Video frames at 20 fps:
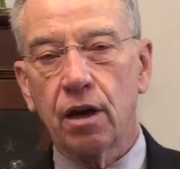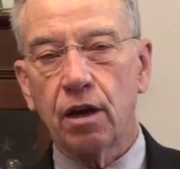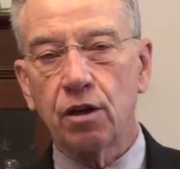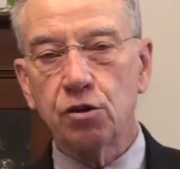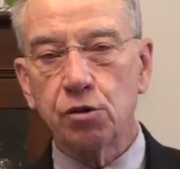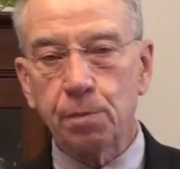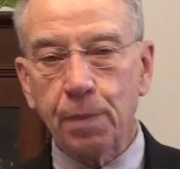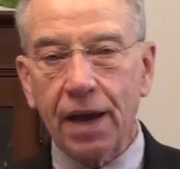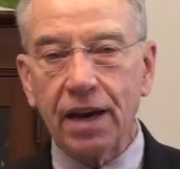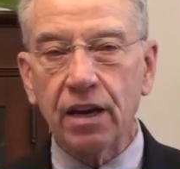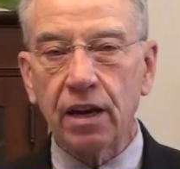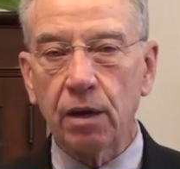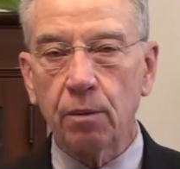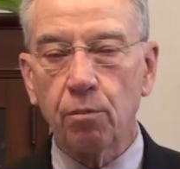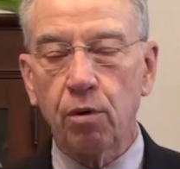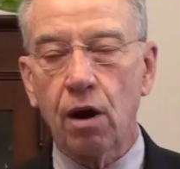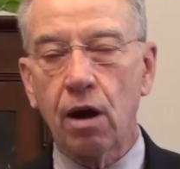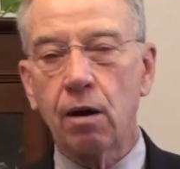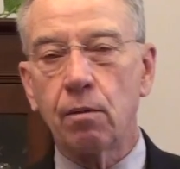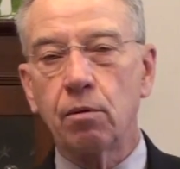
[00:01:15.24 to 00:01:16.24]
a
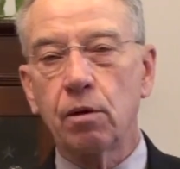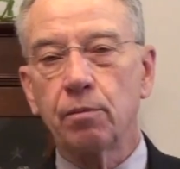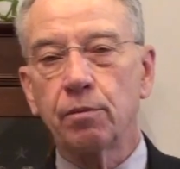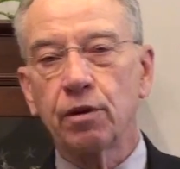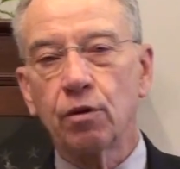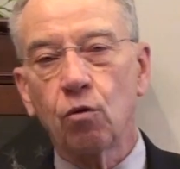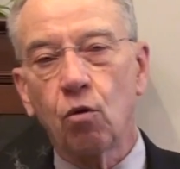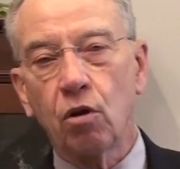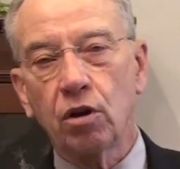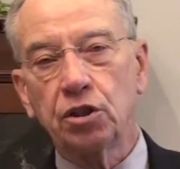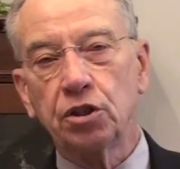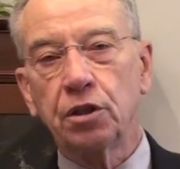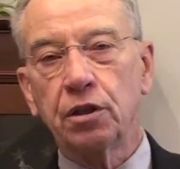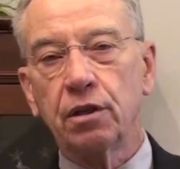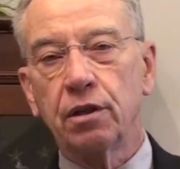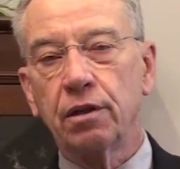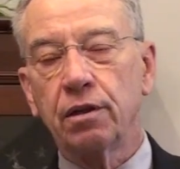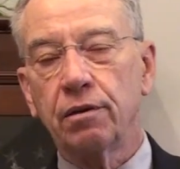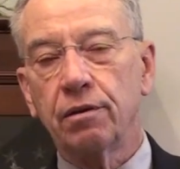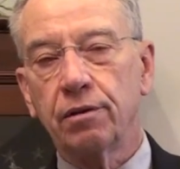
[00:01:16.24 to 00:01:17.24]
spending problem in
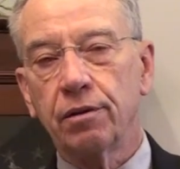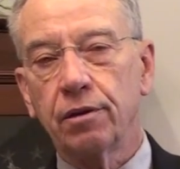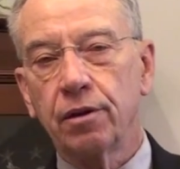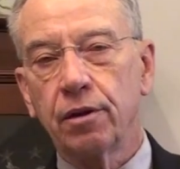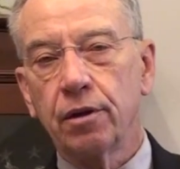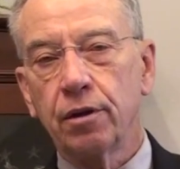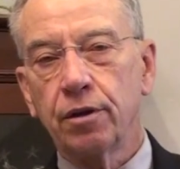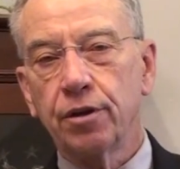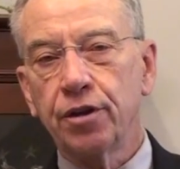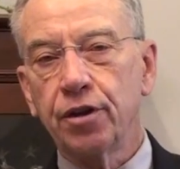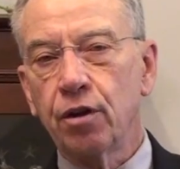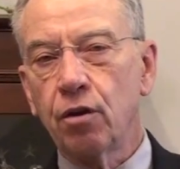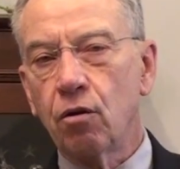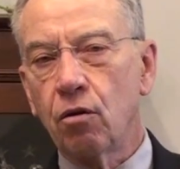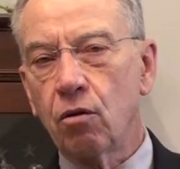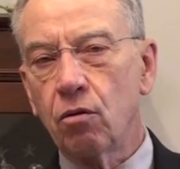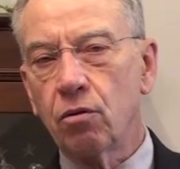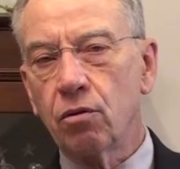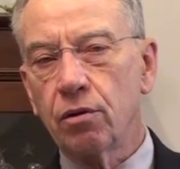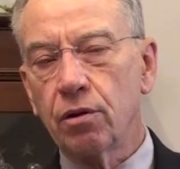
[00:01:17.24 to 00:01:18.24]
Washington. You
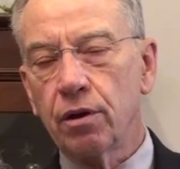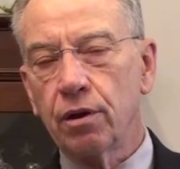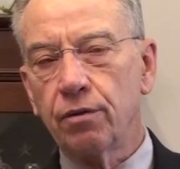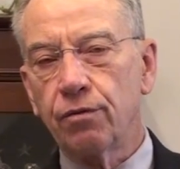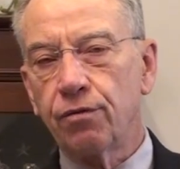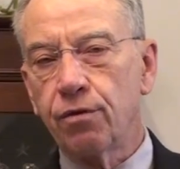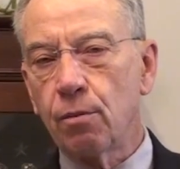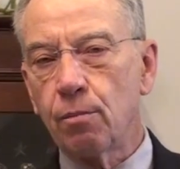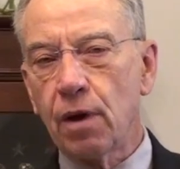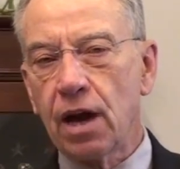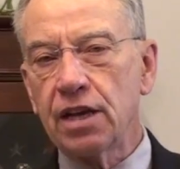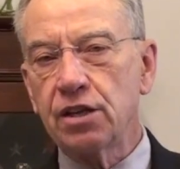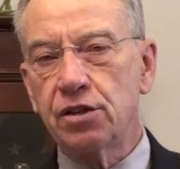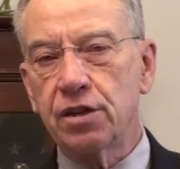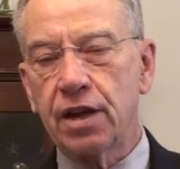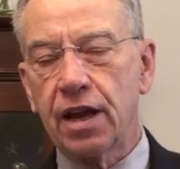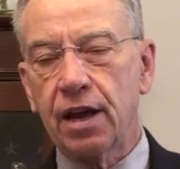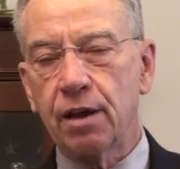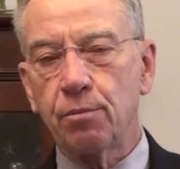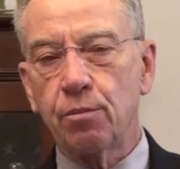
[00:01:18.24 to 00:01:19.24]
know, from my
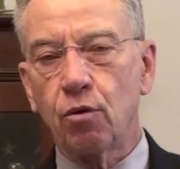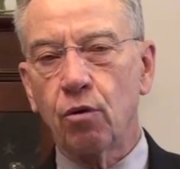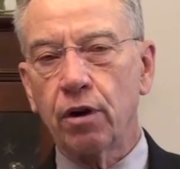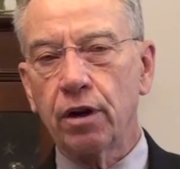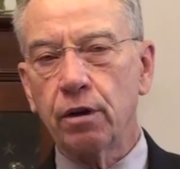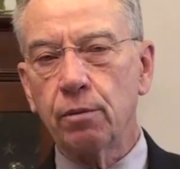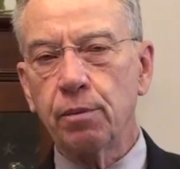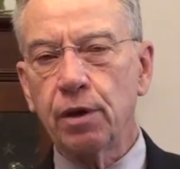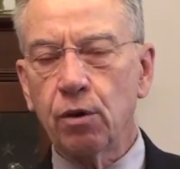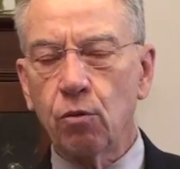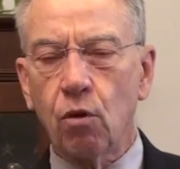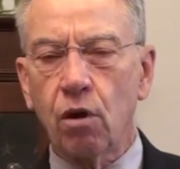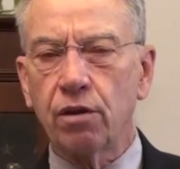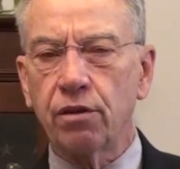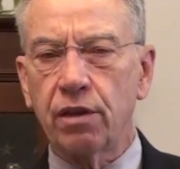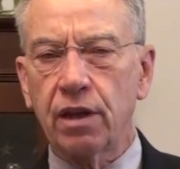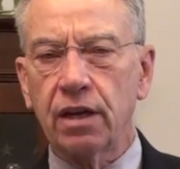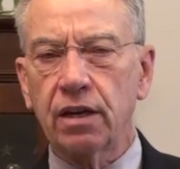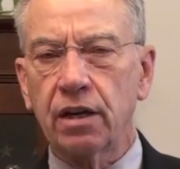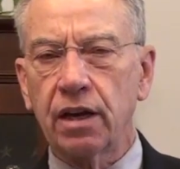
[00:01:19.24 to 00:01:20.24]
standpoint, it'd be
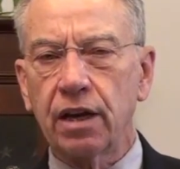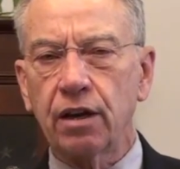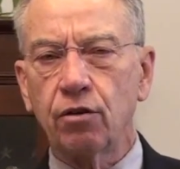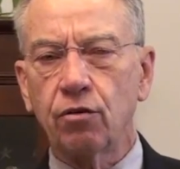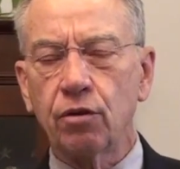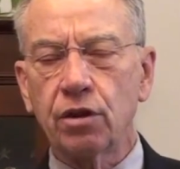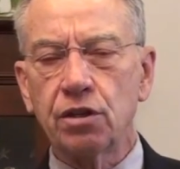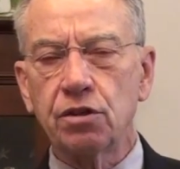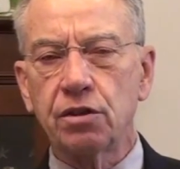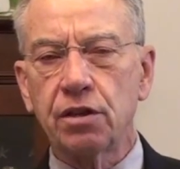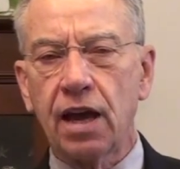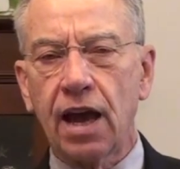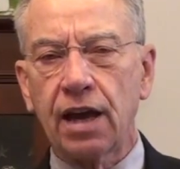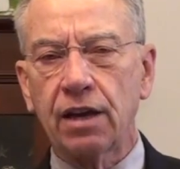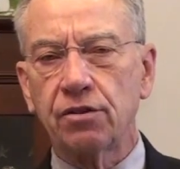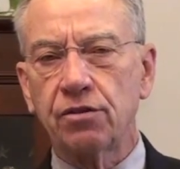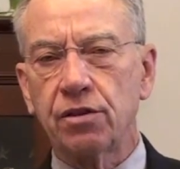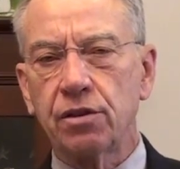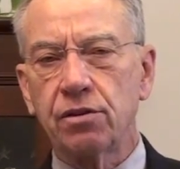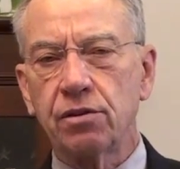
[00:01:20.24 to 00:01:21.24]
one thing to increase
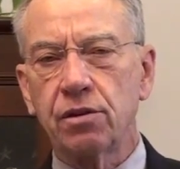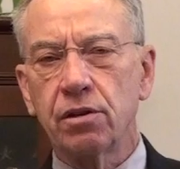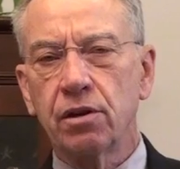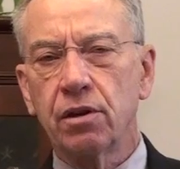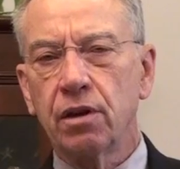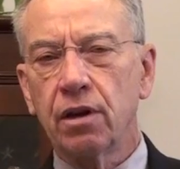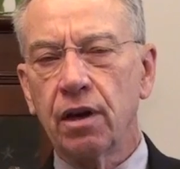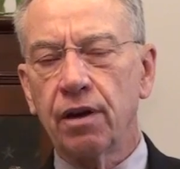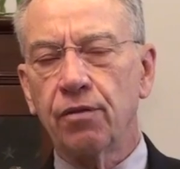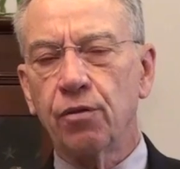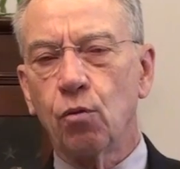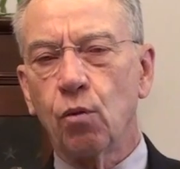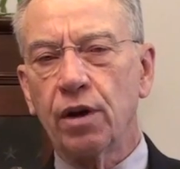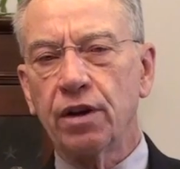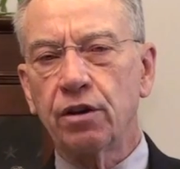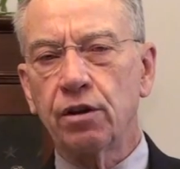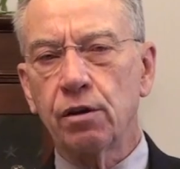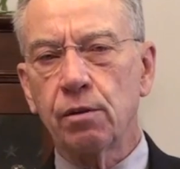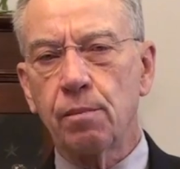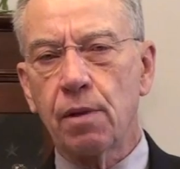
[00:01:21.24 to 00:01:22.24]
taxes if it
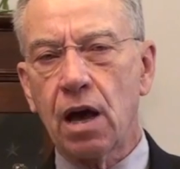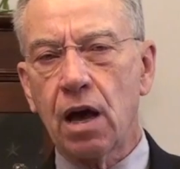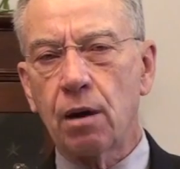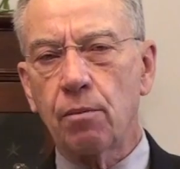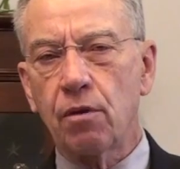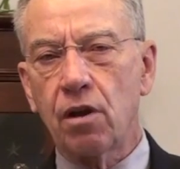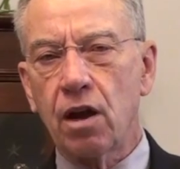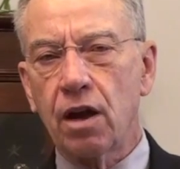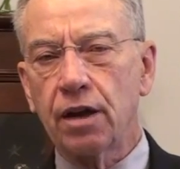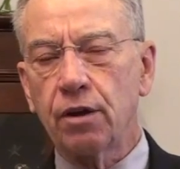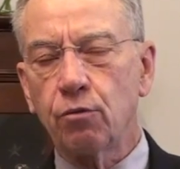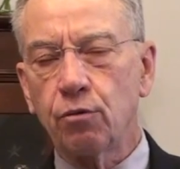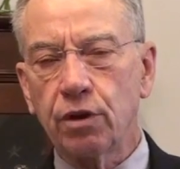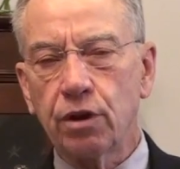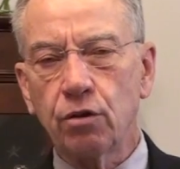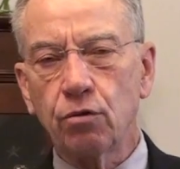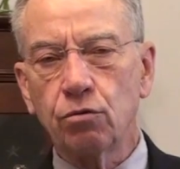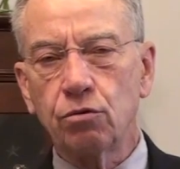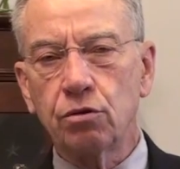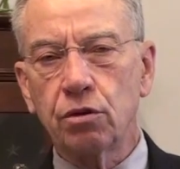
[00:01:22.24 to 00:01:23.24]
went to the bottom line,
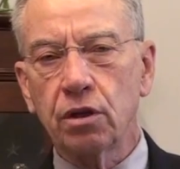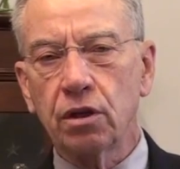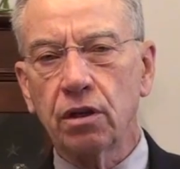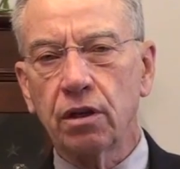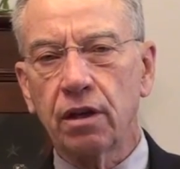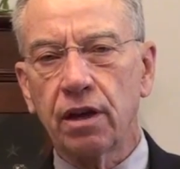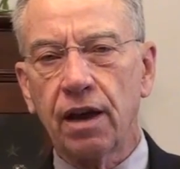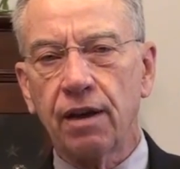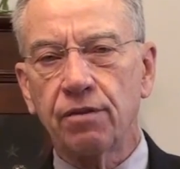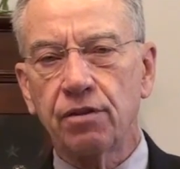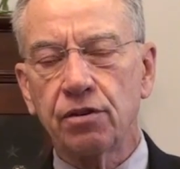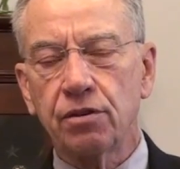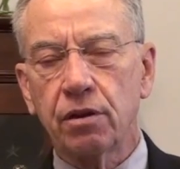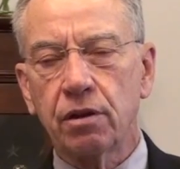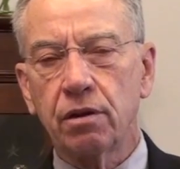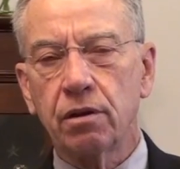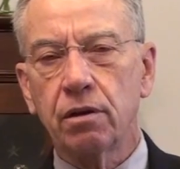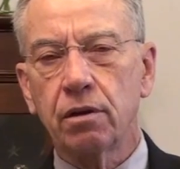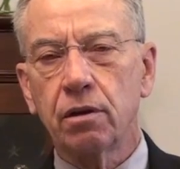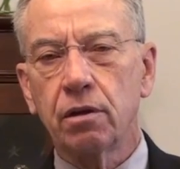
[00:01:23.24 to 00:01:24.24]
reducing the deficit.